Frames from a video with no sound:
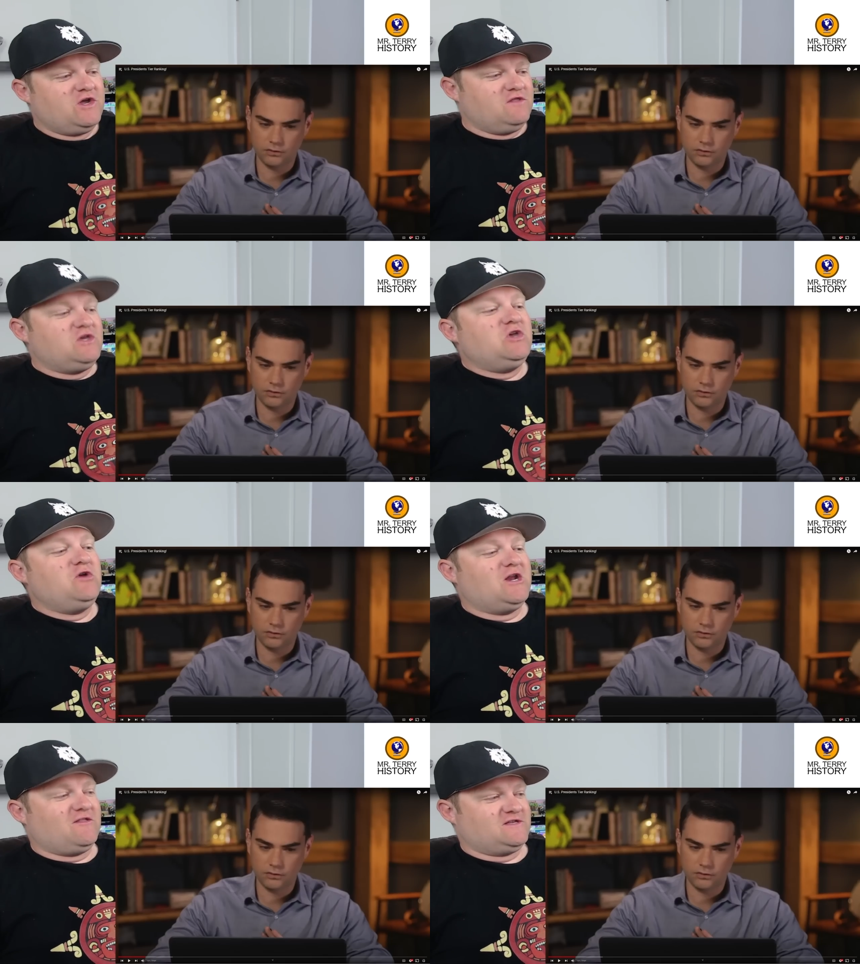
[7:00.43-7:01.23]
Speaker 1: the
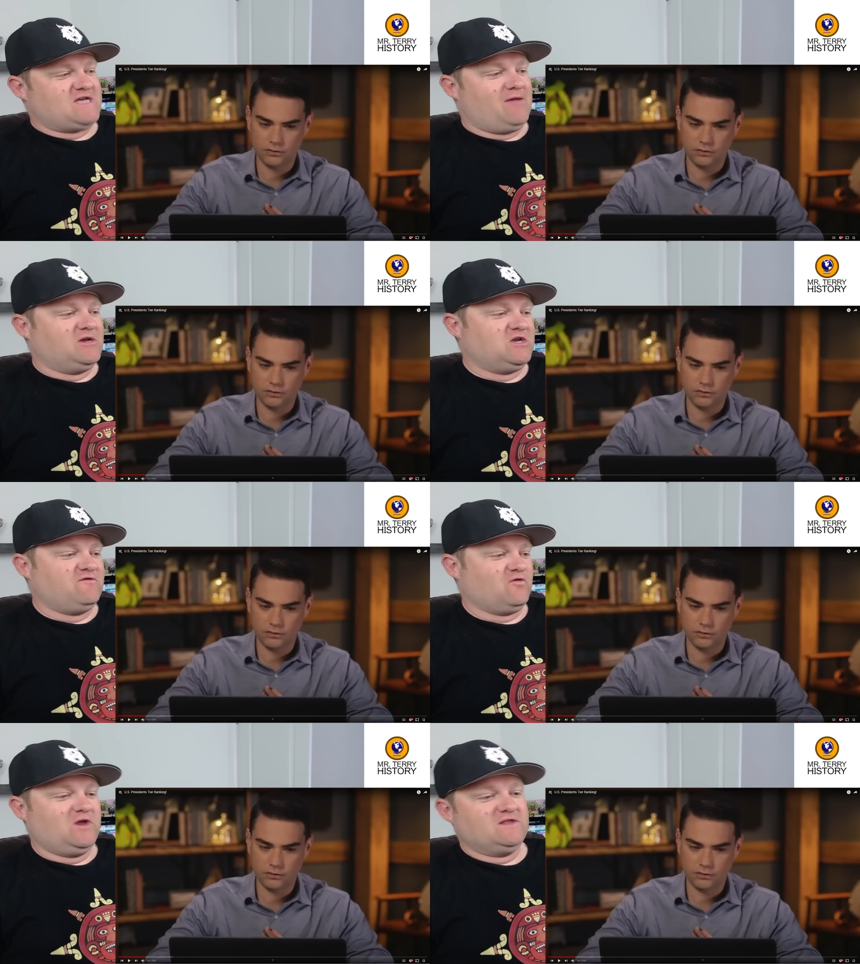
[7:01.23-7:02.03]
Union at the time. It didn't
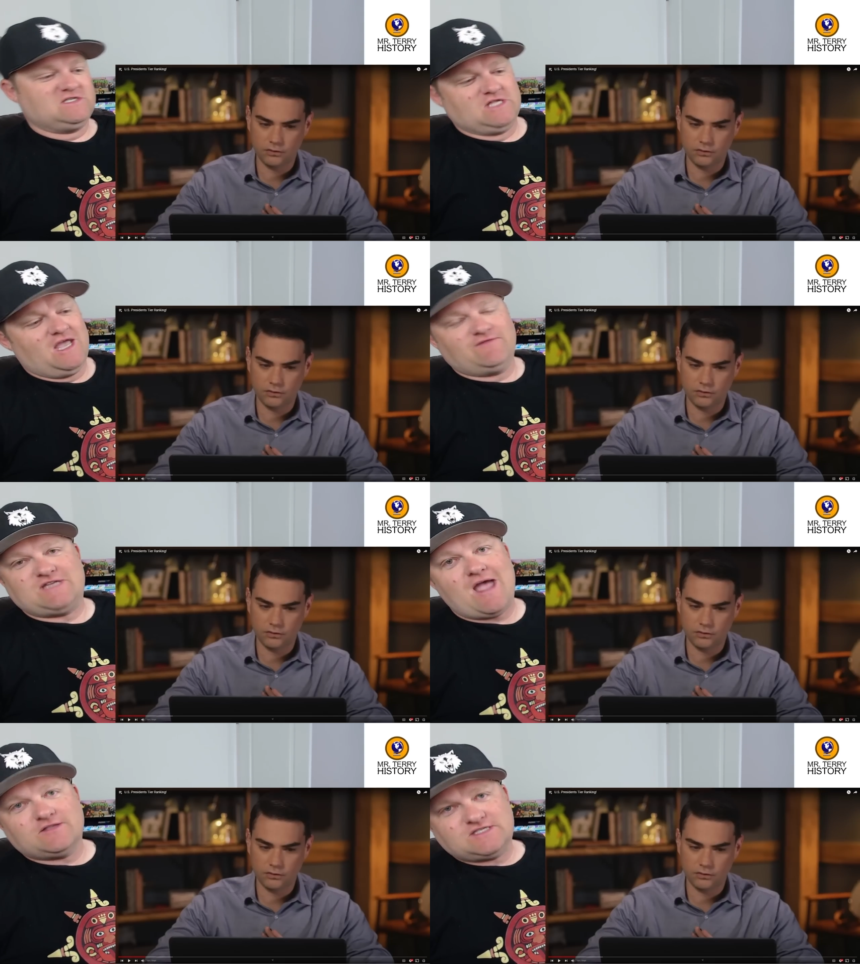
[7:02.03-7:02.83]
free the slaves
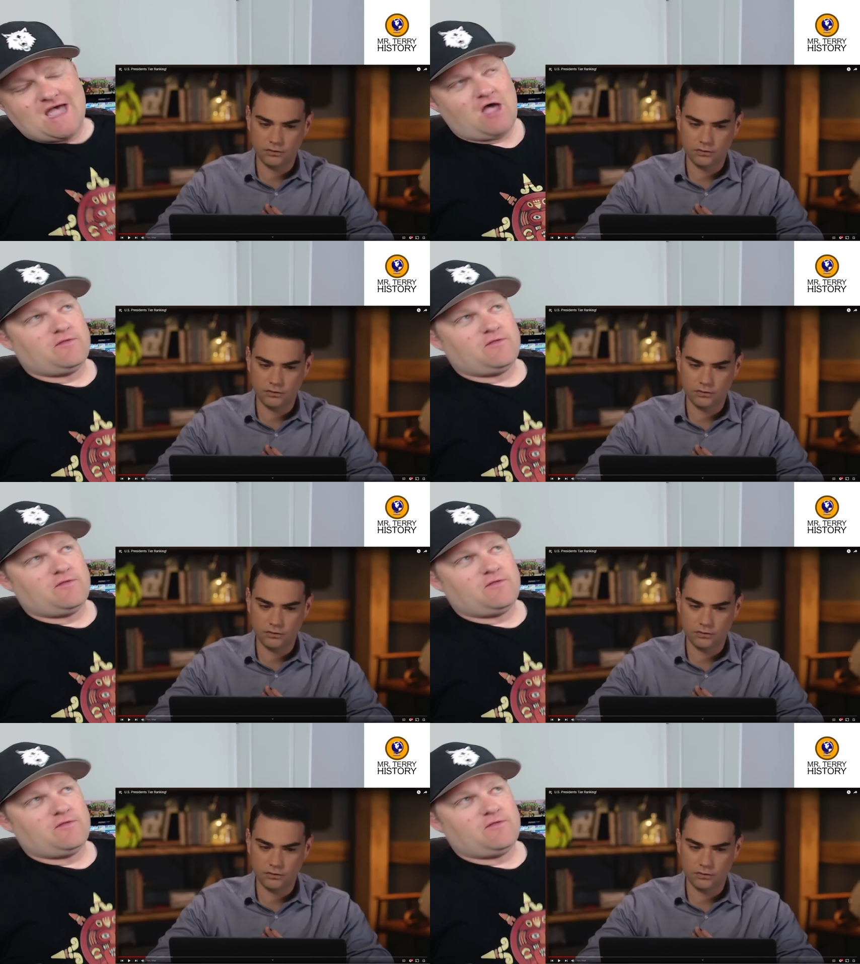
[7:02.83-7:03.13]
down south.